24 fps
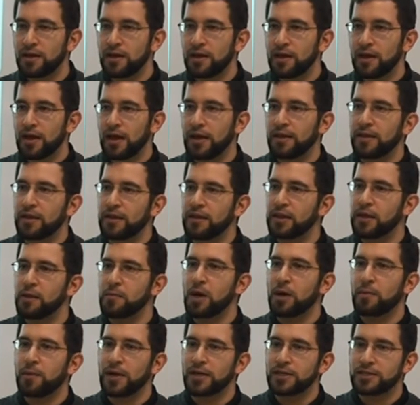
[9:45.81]
And then the
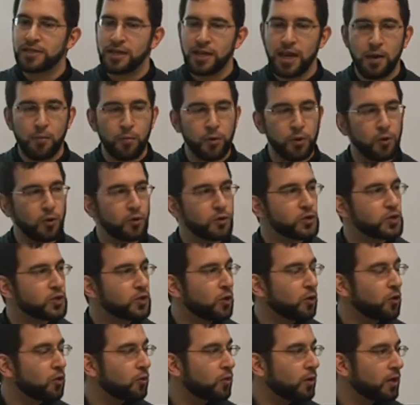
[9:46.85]
Imam alayhi salam would
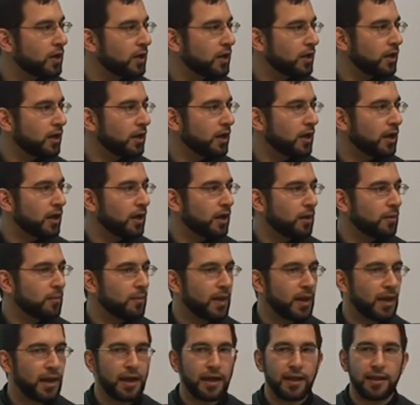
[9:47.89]
also
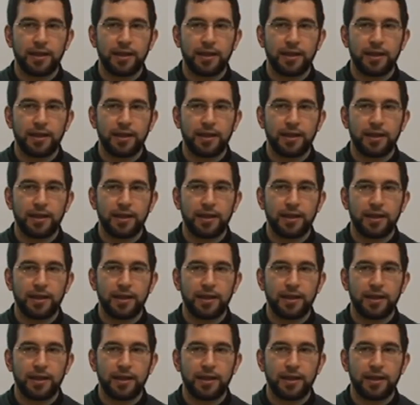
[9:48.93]
have